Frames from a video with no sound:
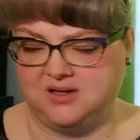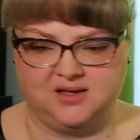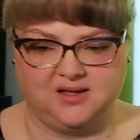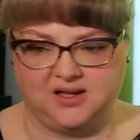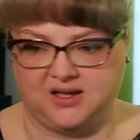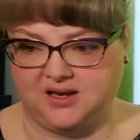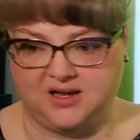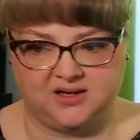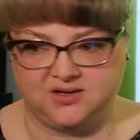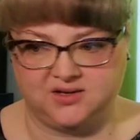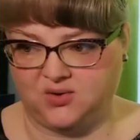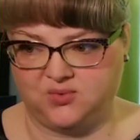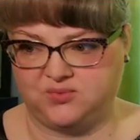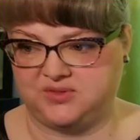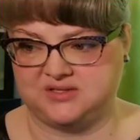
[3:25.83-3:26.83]
And I
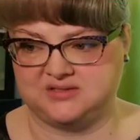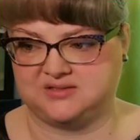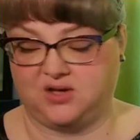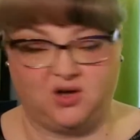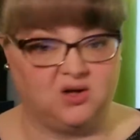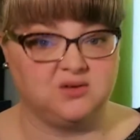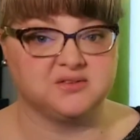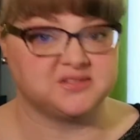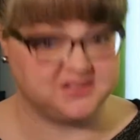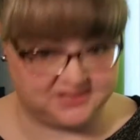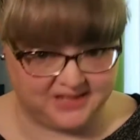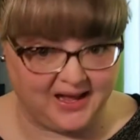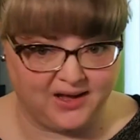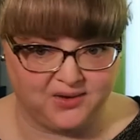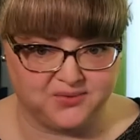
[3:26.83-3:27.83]
know this all
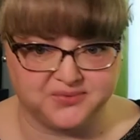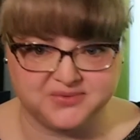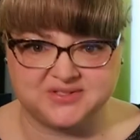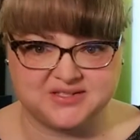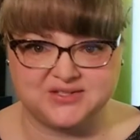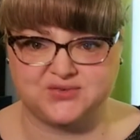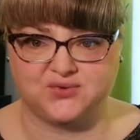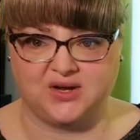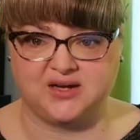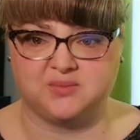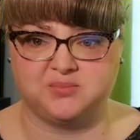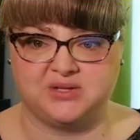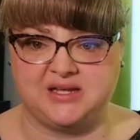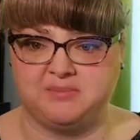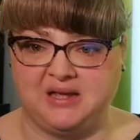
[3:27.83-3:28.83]
sounds
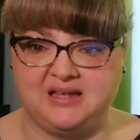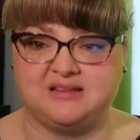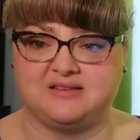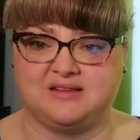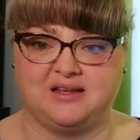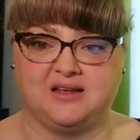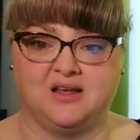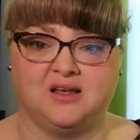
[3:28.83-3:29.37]
incredibly amazing.